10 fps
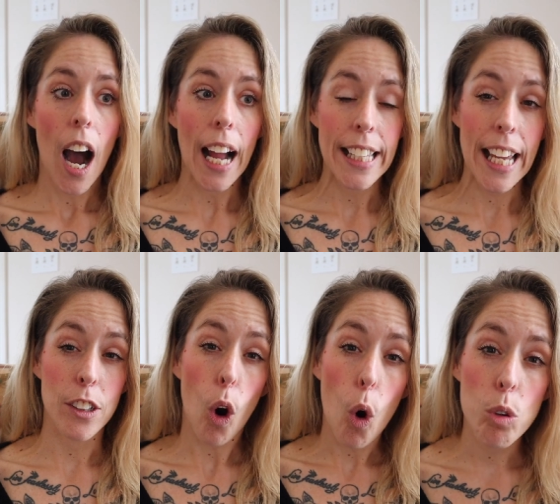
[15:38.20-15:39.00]
I
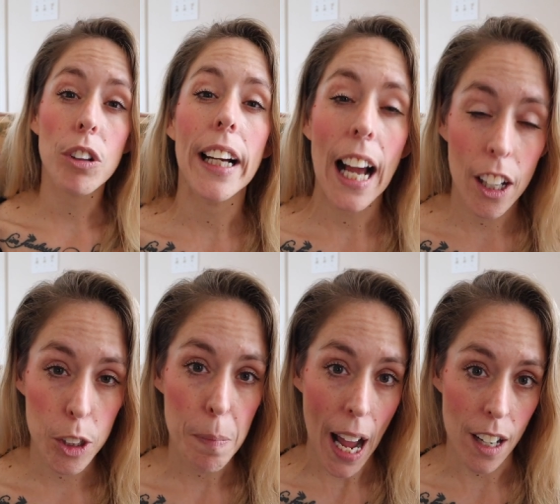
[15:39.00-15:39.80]
gained over one
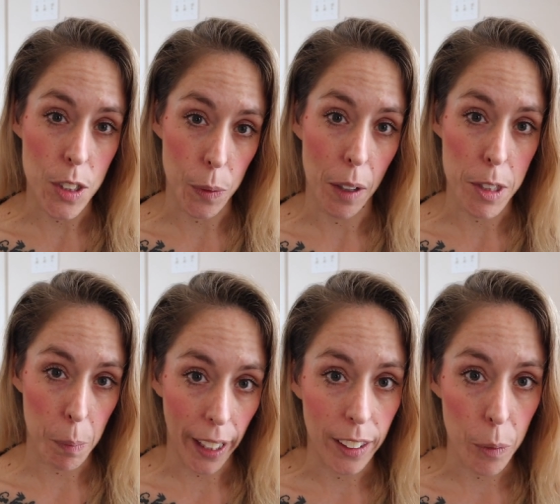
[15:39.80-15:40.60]
hundred pounds when I was
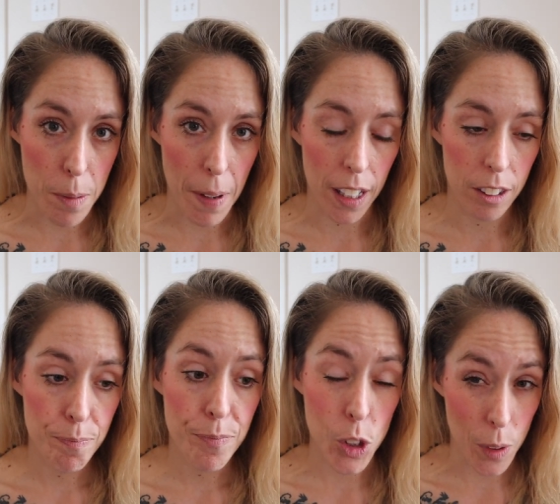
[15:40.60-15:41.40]
pregnant with Belle.
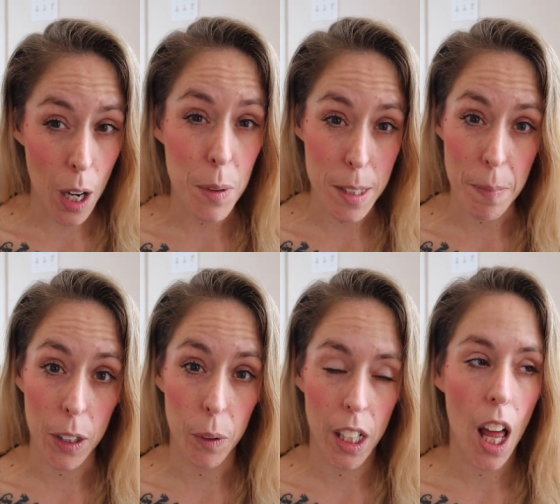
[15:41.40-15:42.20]
So that was a
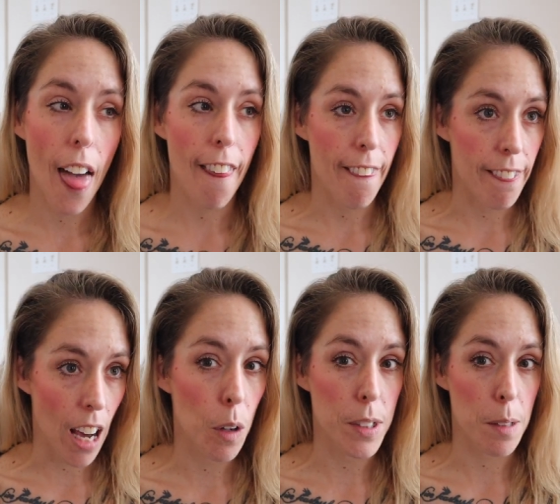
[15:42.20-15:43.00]
big one.
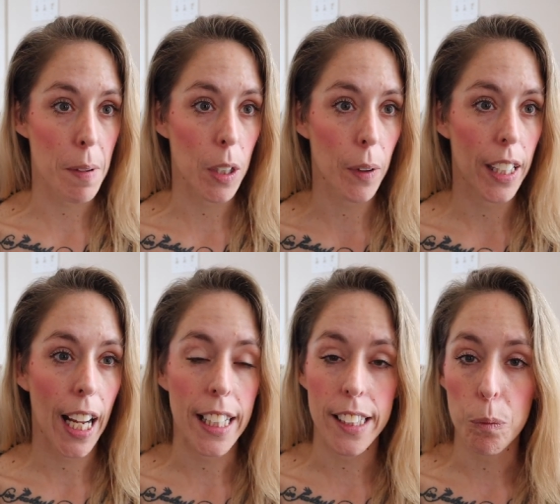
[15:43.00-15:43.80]
That was a big one. I
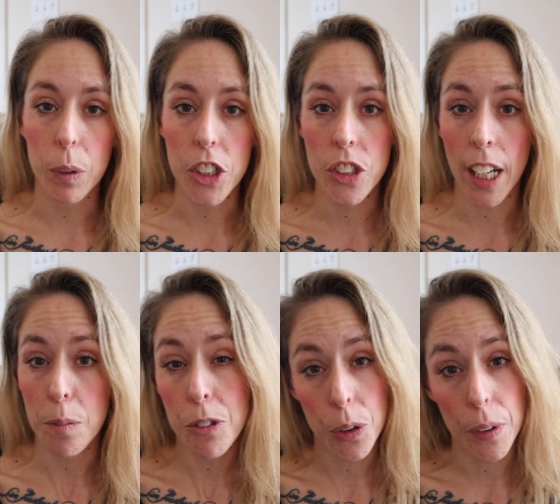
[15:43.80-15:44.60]
ended up with
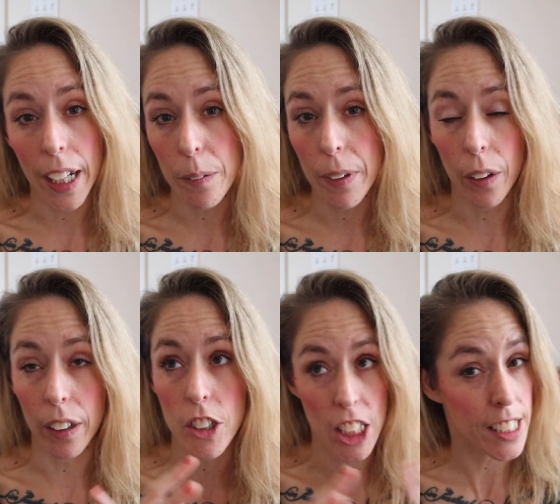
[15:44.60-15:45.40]
type two diabetes,
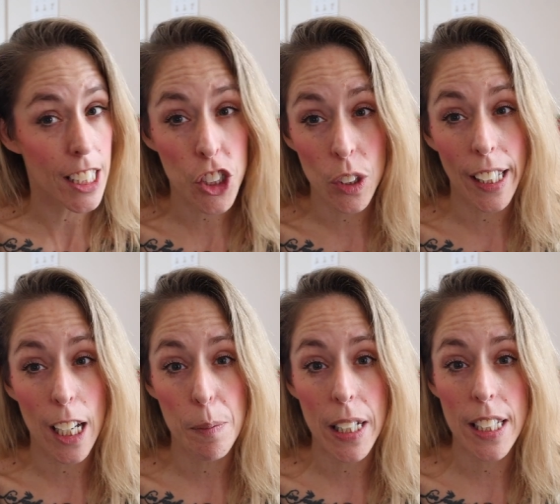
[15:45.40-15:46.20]
or gestational
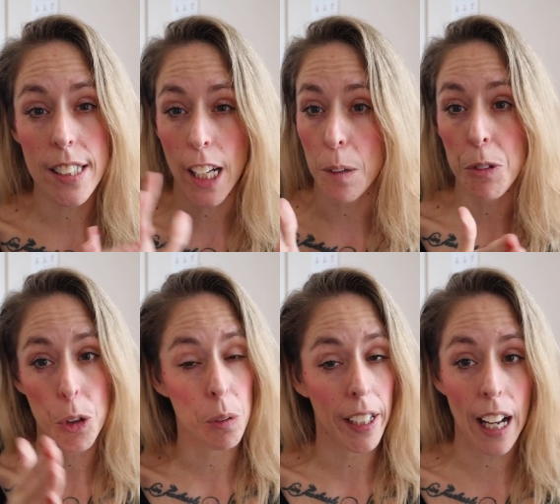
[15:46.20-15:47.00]
diabetes, type
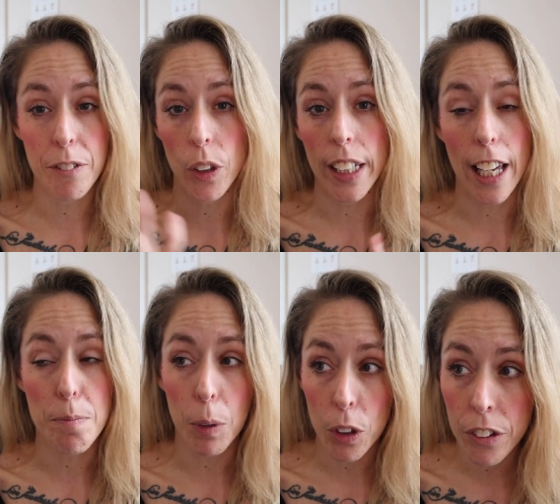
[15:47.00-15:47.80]
two right after I
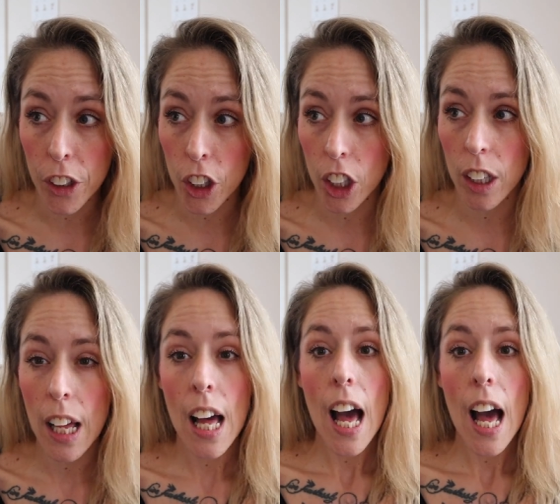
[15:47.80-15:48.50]
gave birth to her.